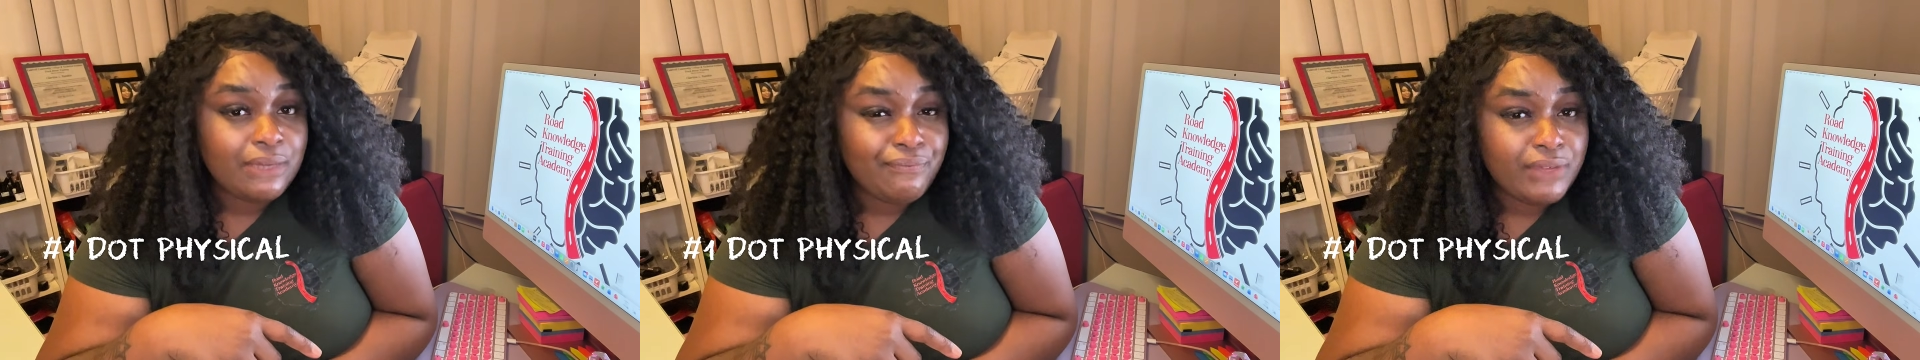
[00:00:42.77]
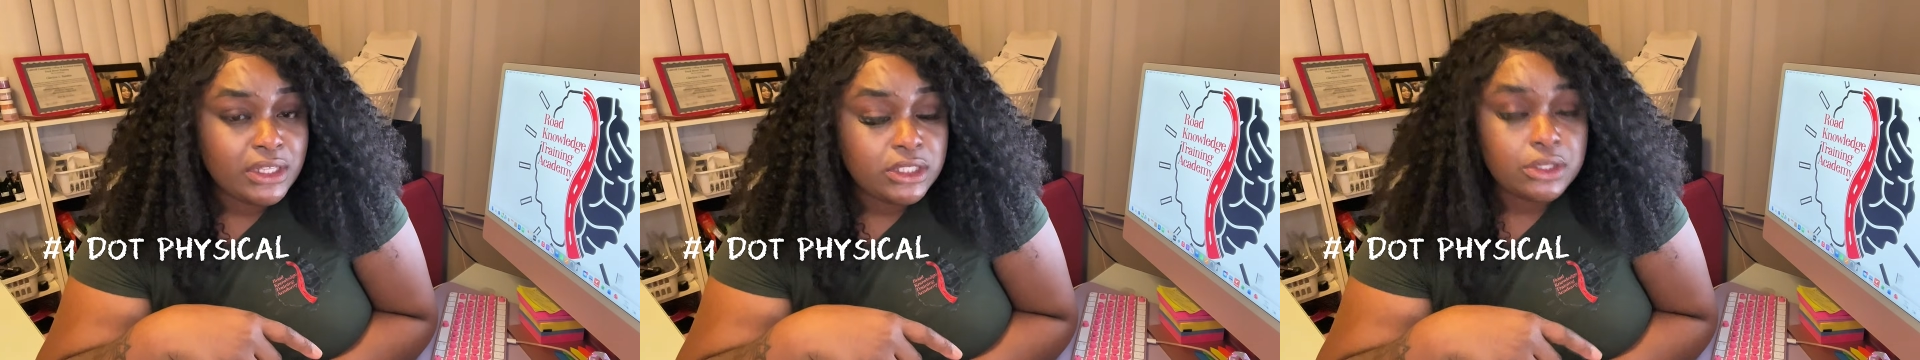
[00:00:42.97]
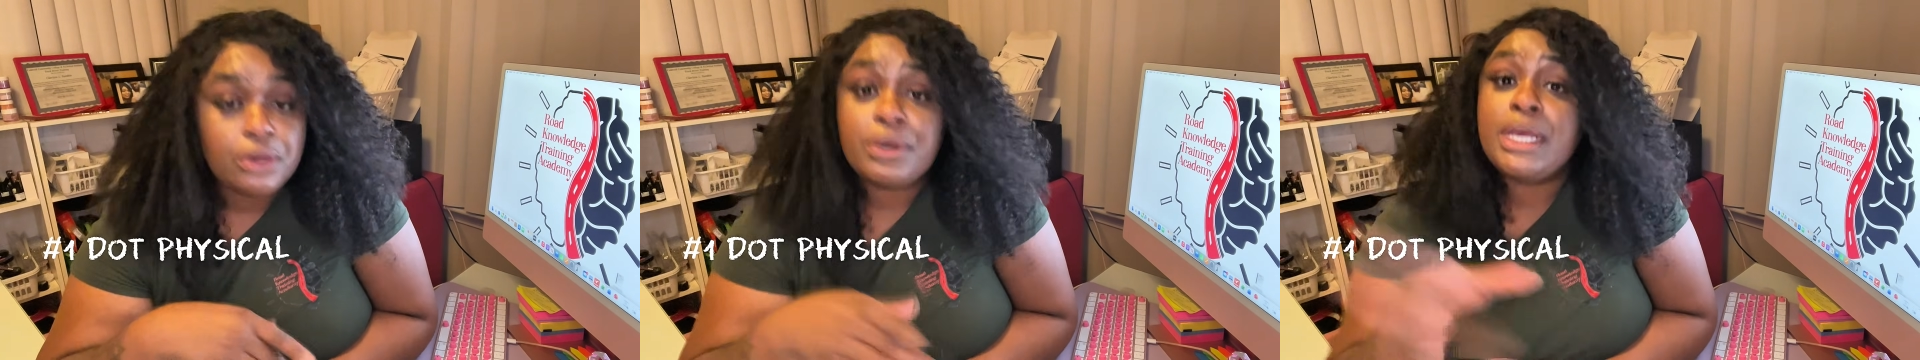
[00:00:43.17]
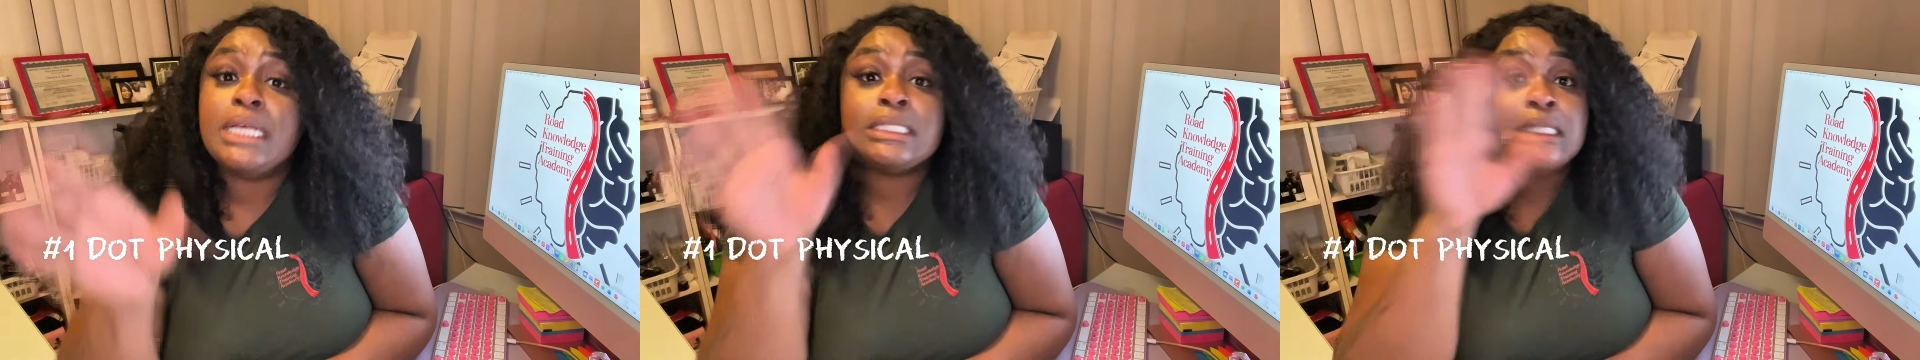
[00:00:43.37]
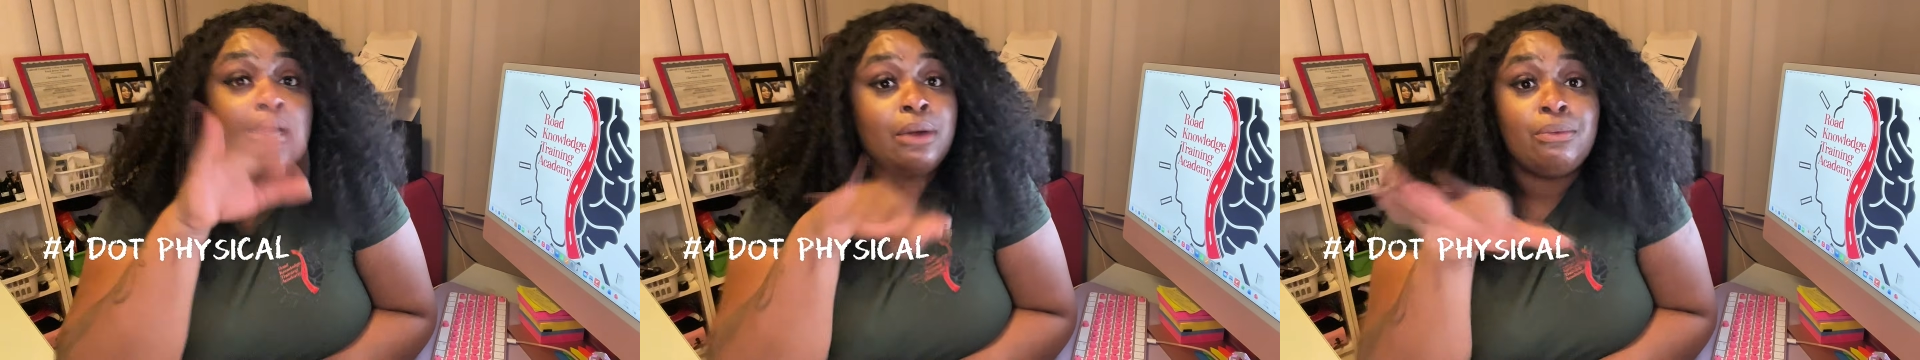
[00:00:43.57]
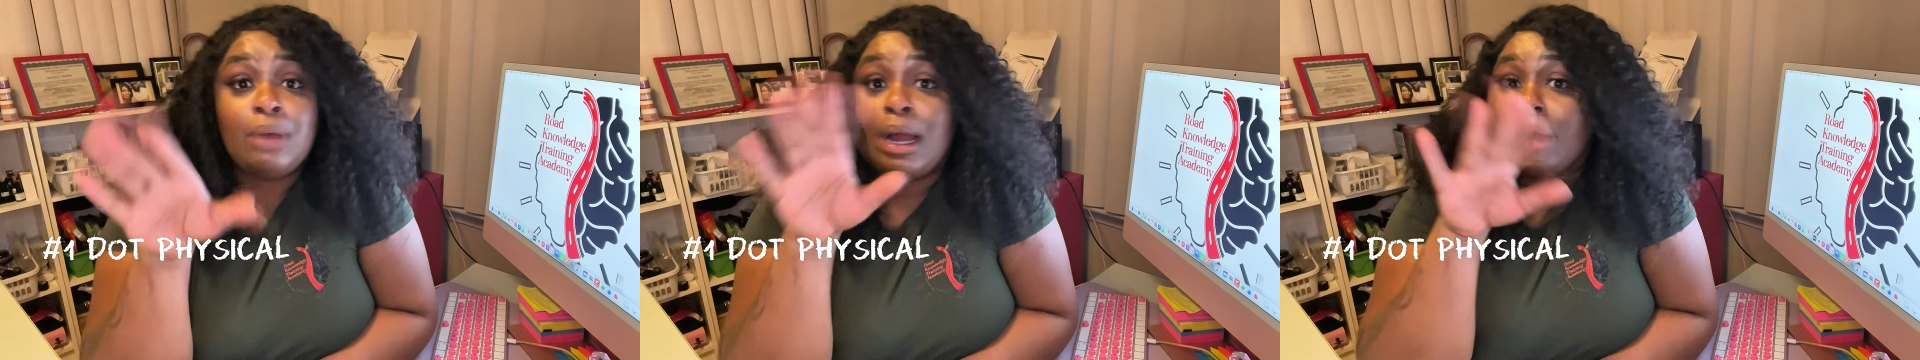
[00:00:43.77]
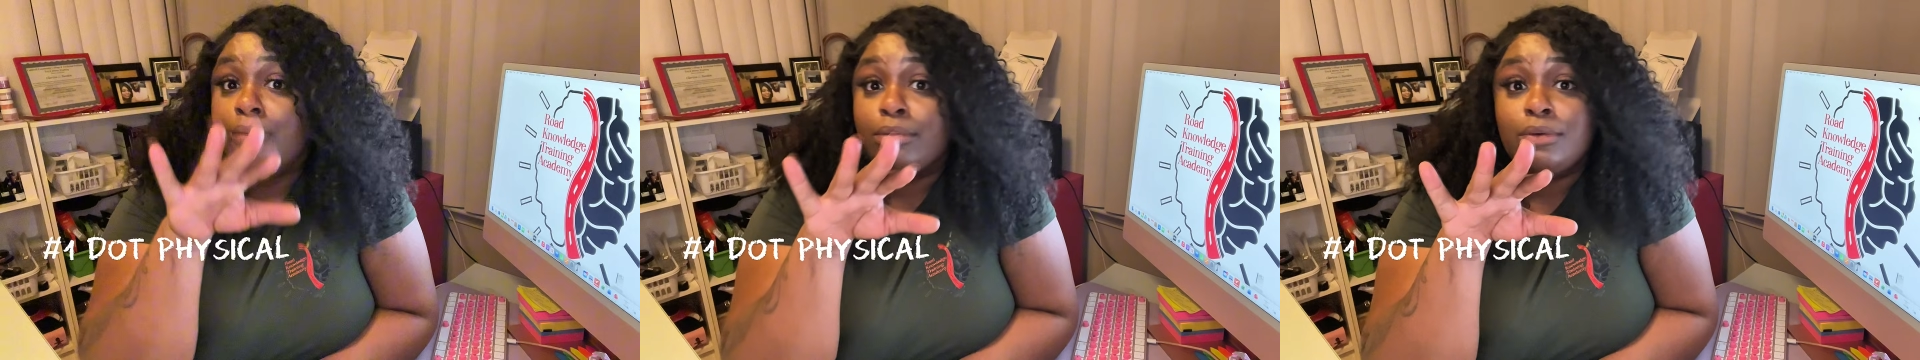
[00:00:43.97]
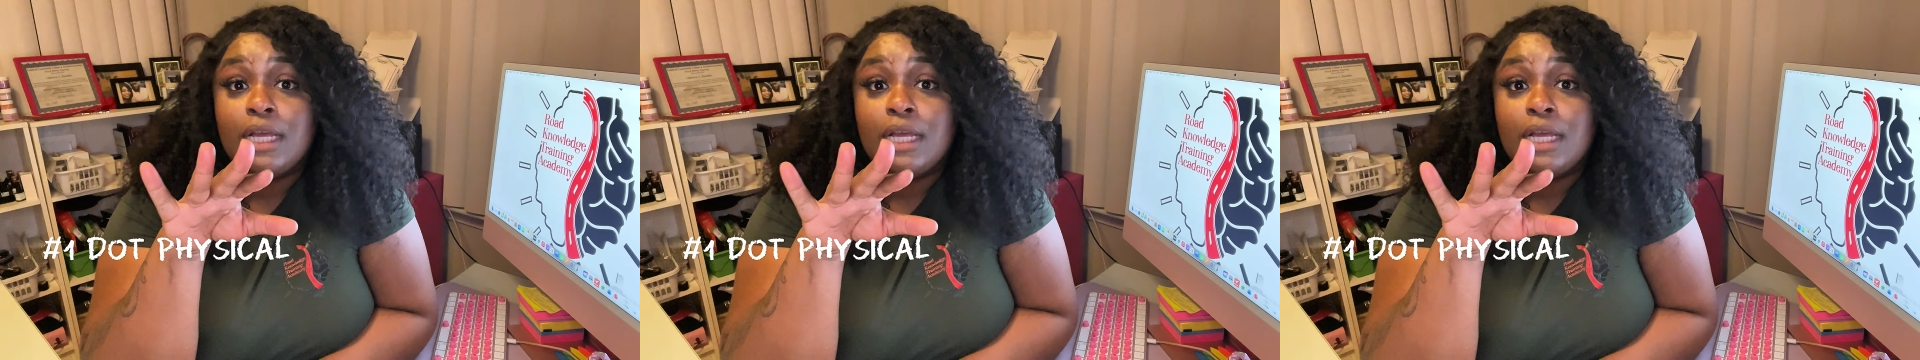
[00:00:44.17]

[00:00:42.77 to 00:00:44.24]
physical, it's something wrong.